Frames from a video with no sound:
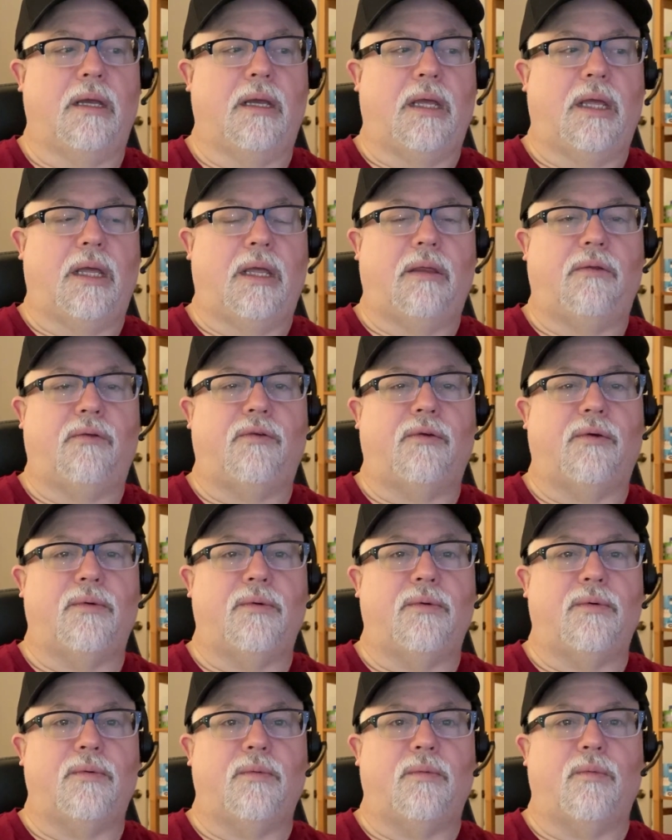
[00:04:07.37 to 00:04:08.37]

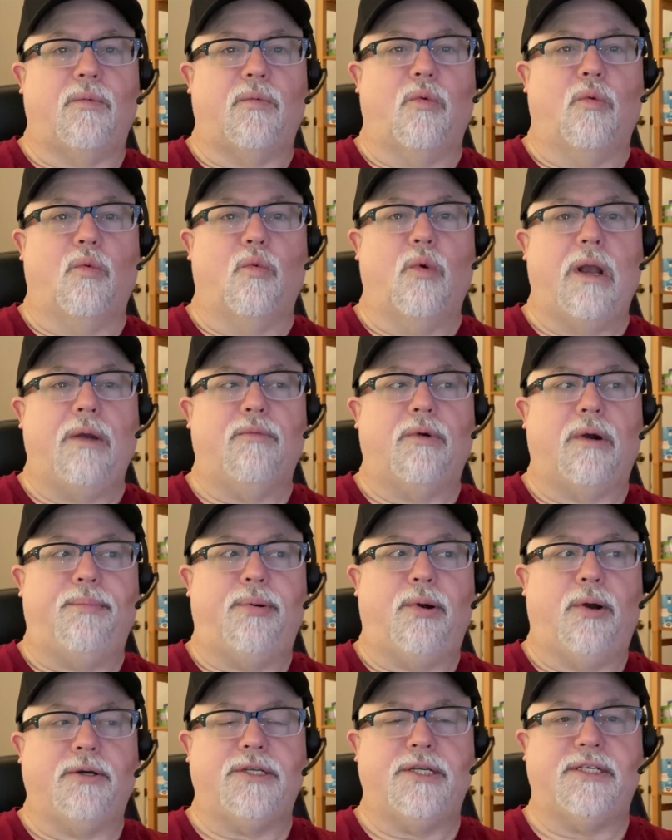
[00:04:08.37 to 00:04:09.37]
So when we're
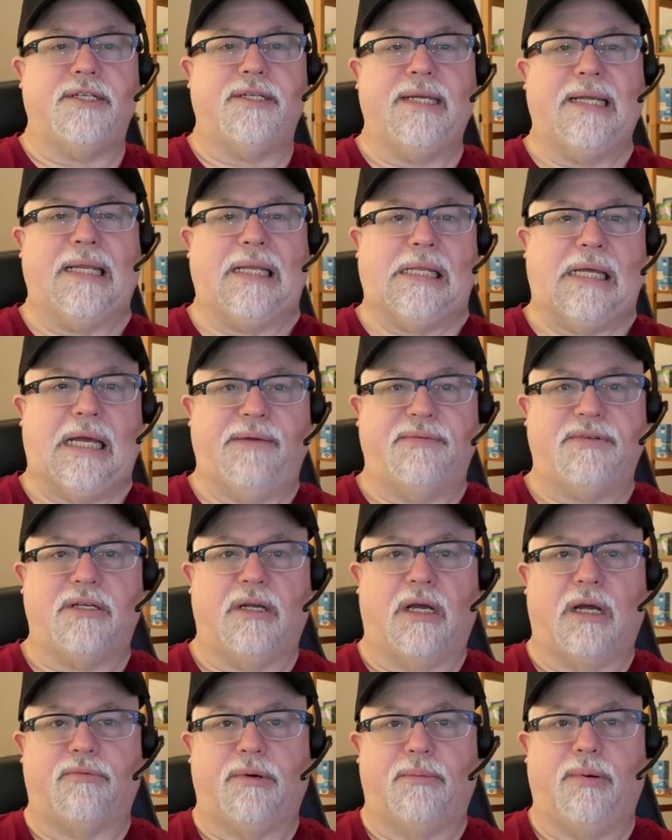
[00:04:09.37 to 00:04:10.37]
purchasing
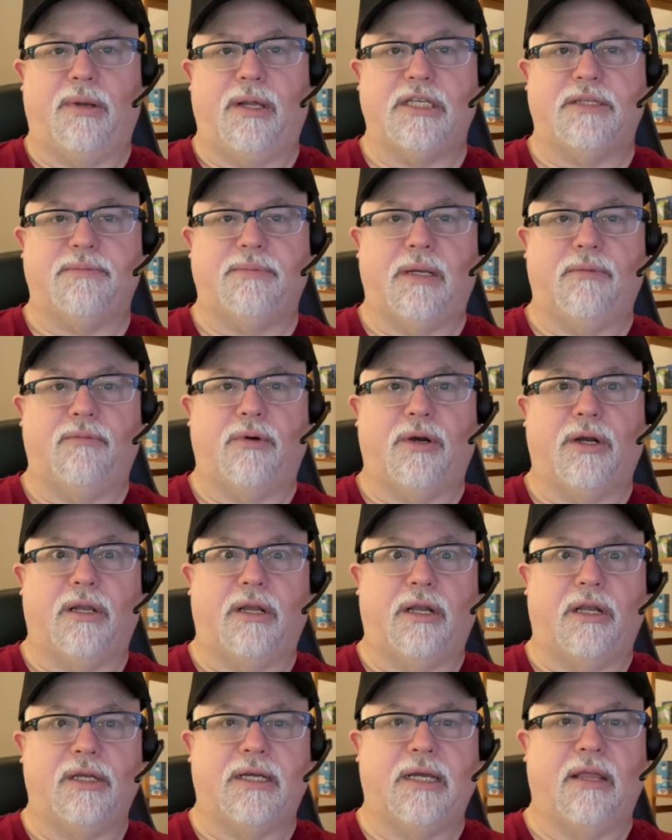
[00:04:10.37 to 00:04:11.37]
livestock replacement, we're going
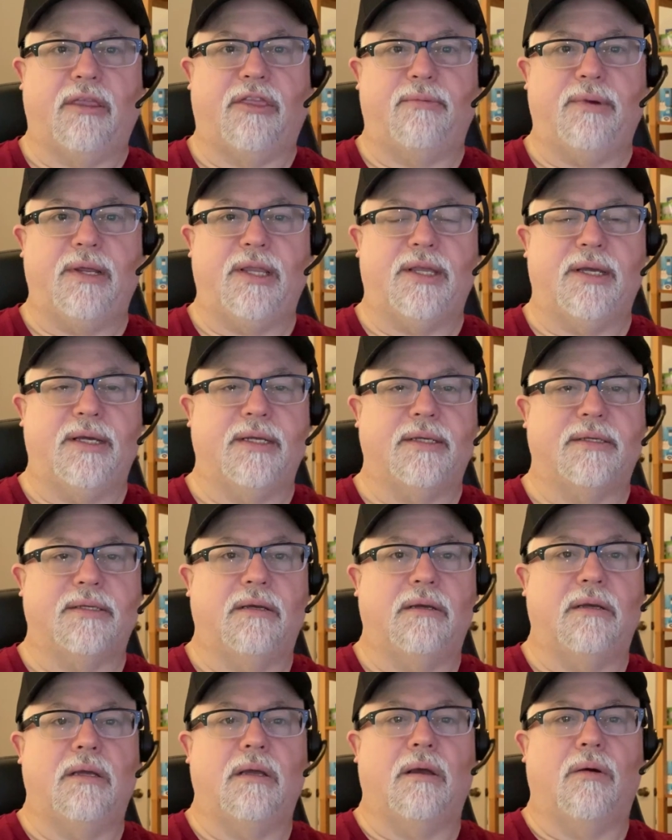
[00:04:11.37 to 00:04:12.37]
to look at three things.
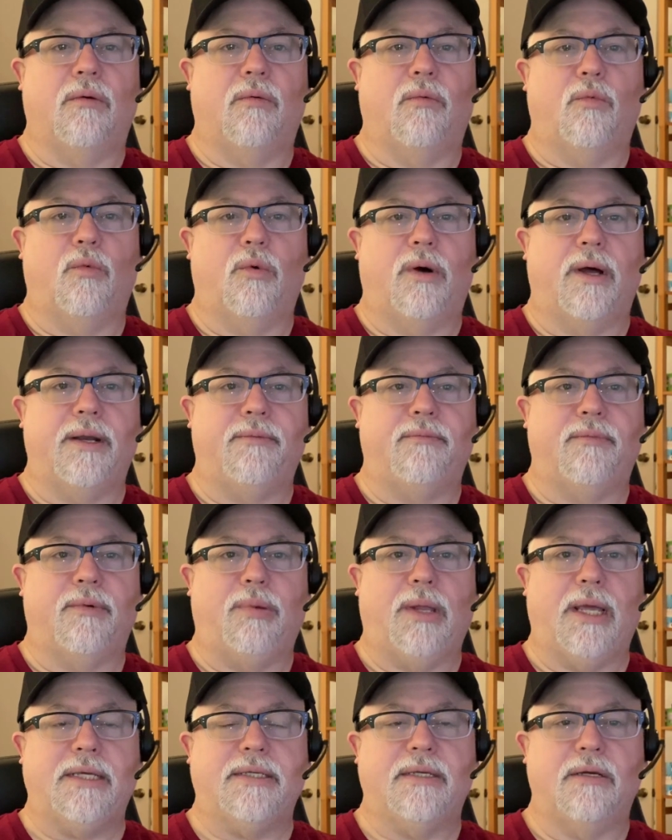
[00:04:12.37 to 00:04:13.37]
One,
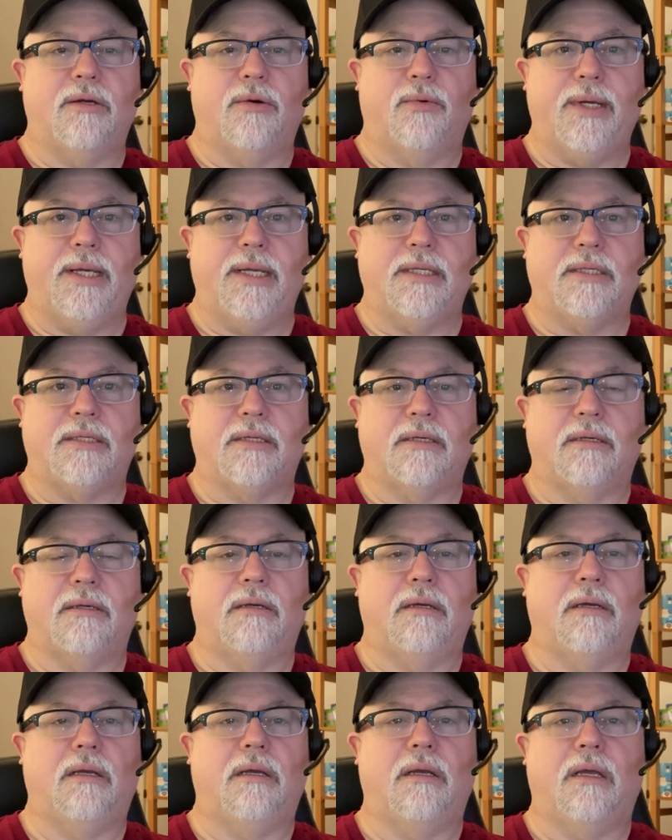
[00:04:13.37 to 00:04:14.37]
replacing queens.
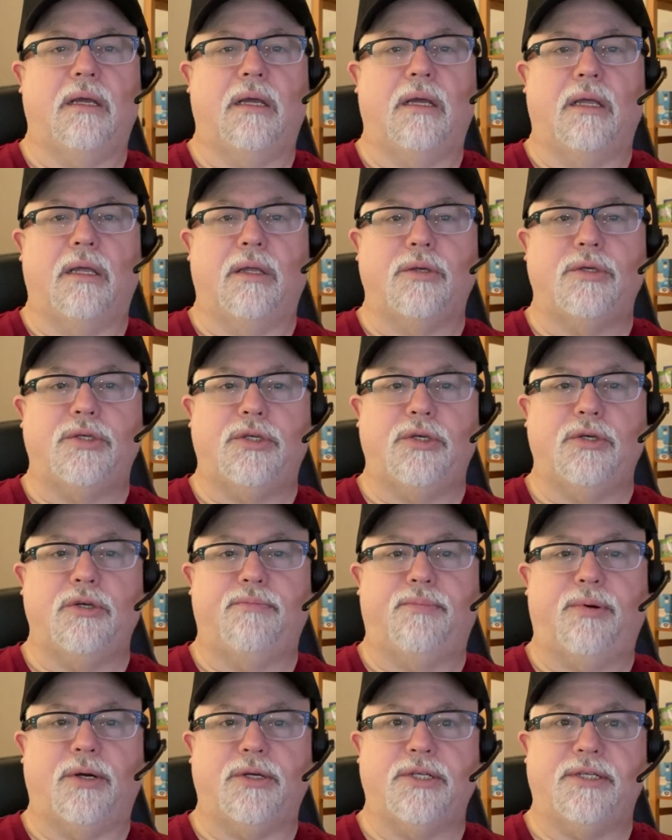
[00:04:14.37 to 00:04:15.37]
Two,
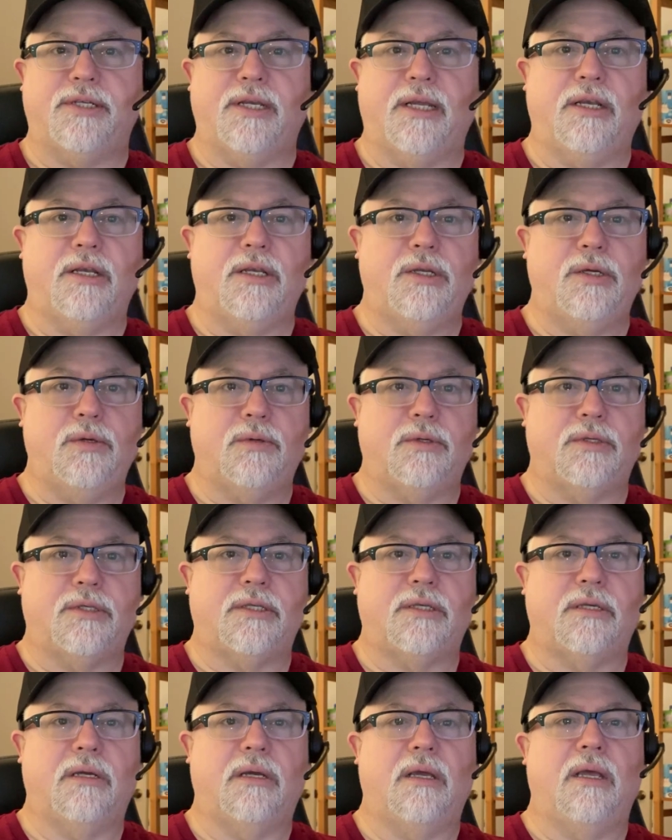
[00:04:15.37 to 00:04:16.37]
purchasing
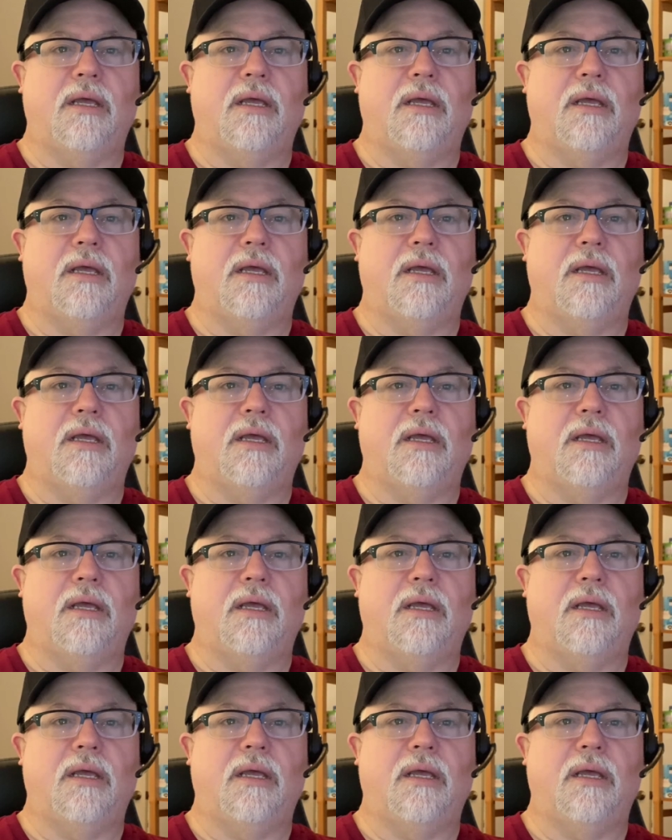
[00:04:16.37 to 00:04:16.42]
nukes.